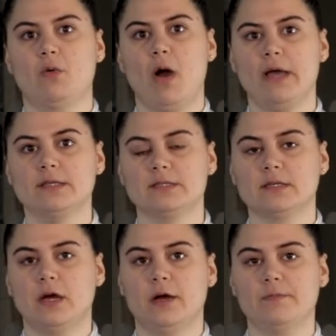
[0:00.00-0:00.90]
wines,
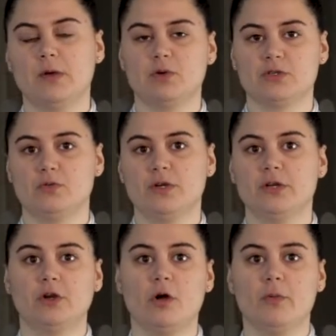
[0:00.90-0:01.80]
it wasn't really
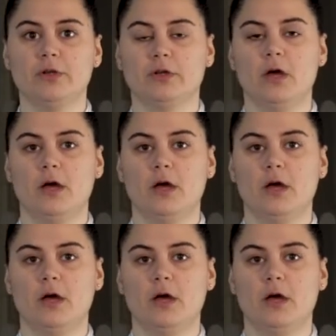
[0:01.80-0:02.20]
uncommon